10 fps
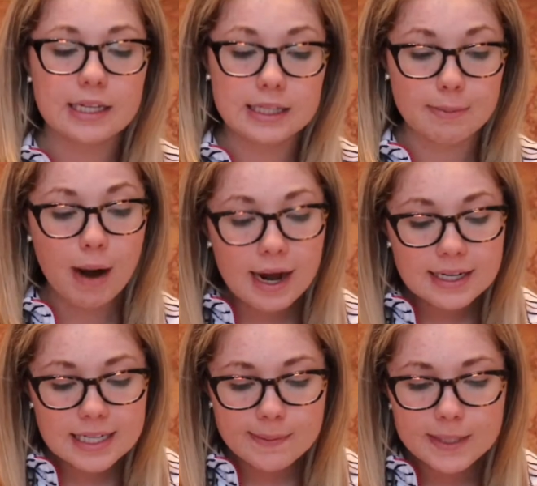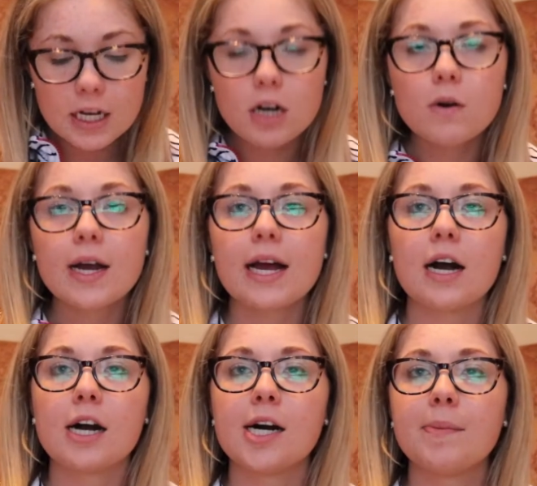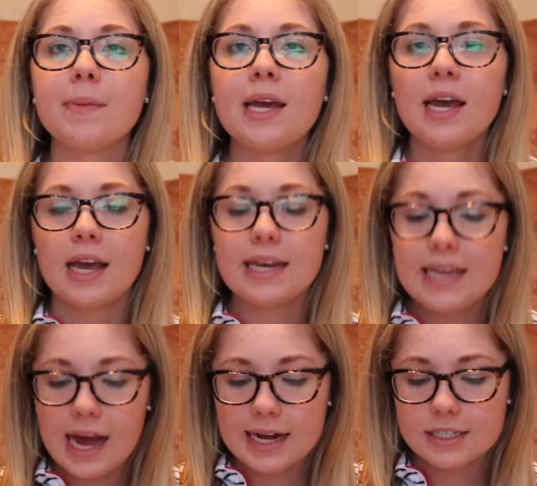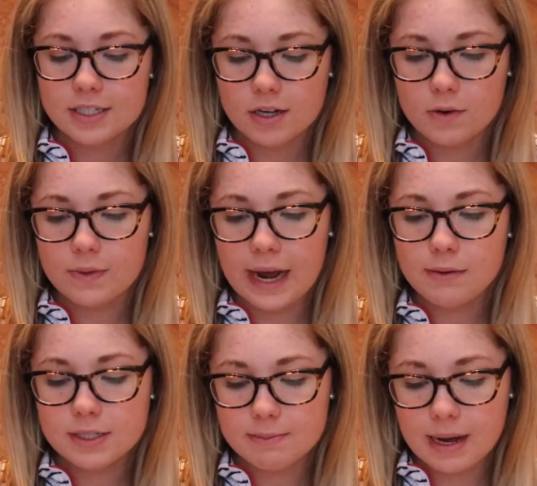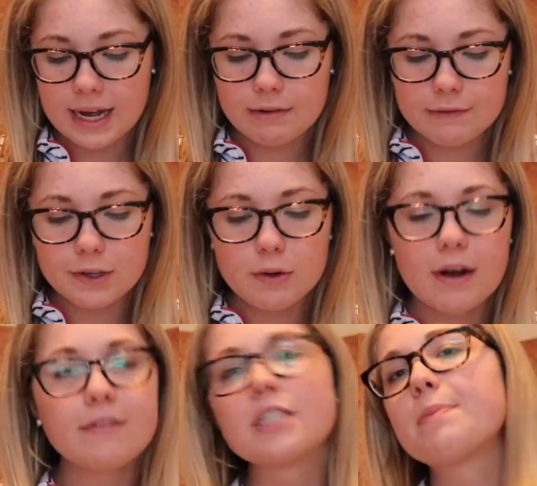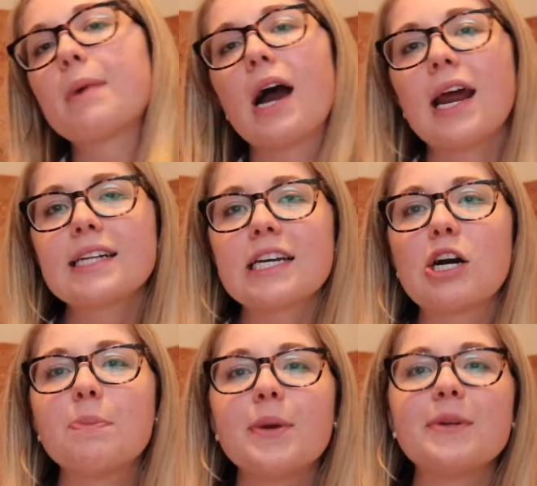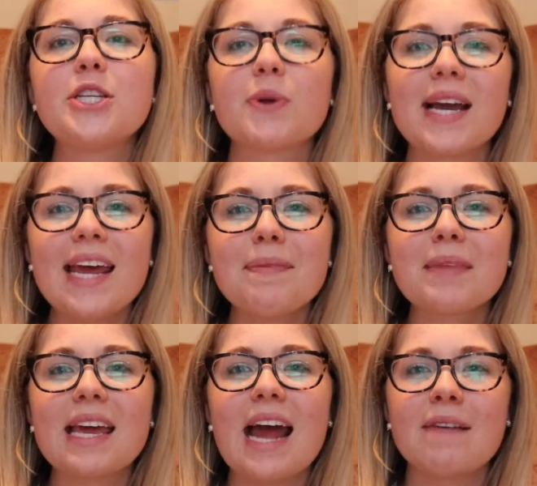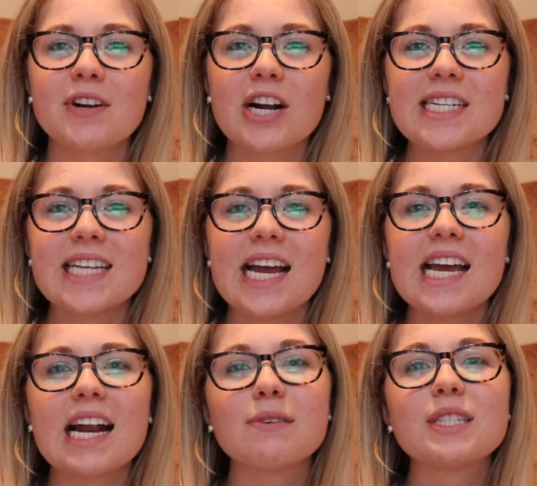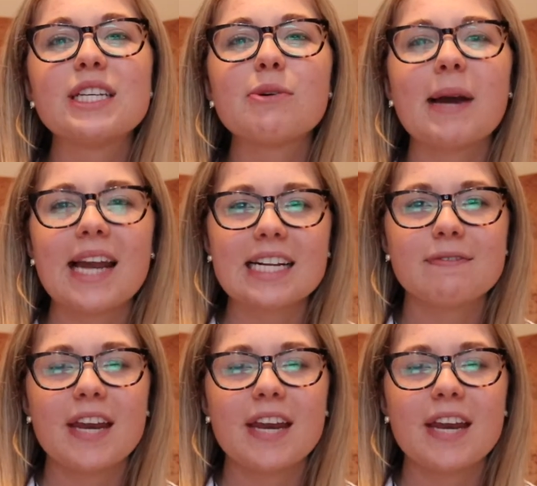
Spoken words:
link the product down below. And yeah, so that was my review of this product. I hope you enjoyed it and have a great day, and I will see you in my next